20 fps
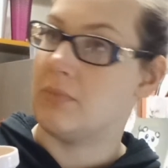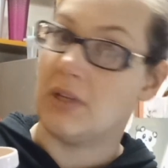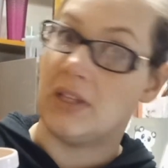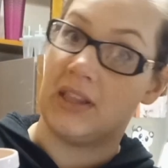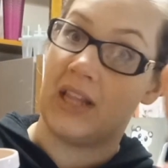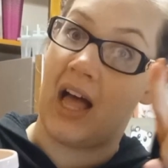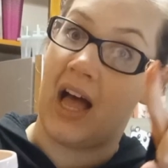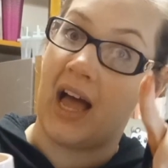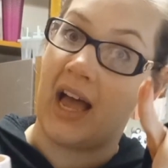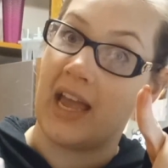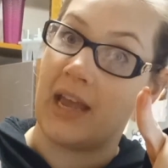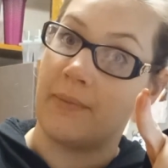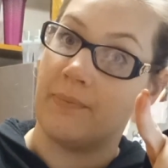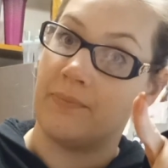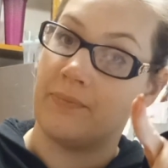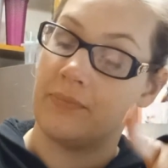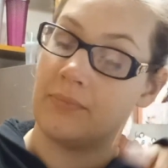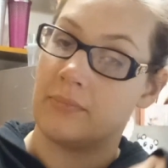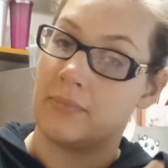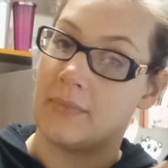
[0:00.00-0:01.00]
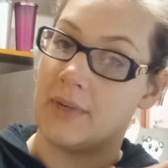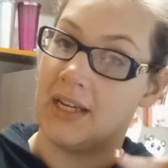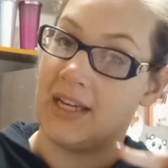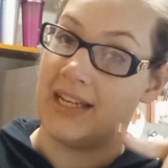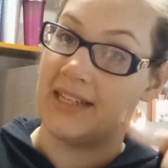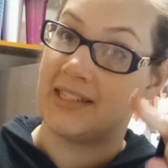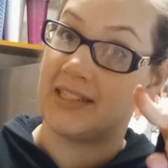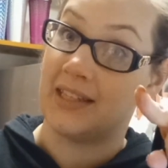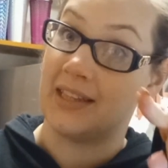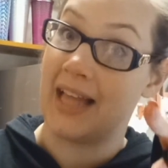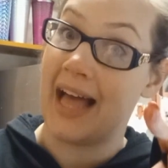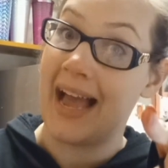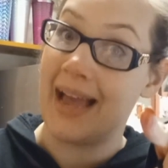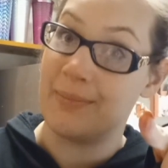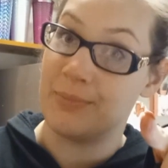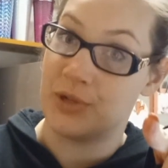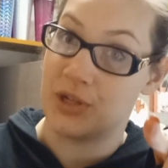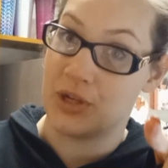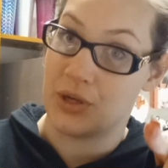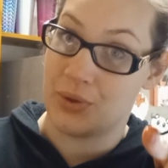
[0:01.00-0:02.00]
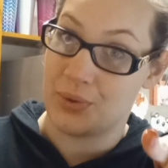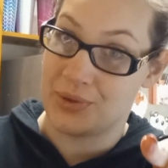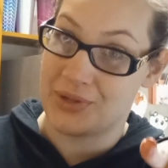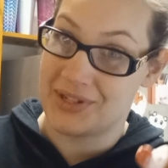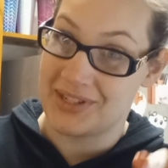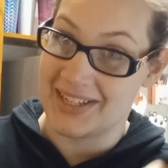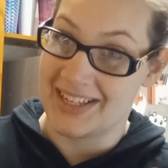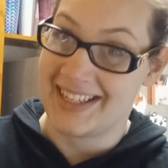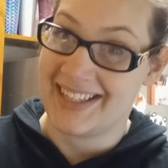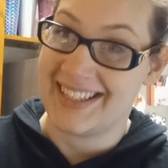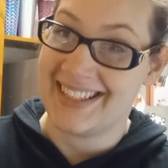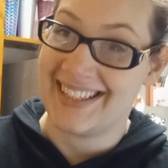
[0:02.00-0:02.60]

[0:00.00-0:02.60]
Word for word: lime. It's lime juice.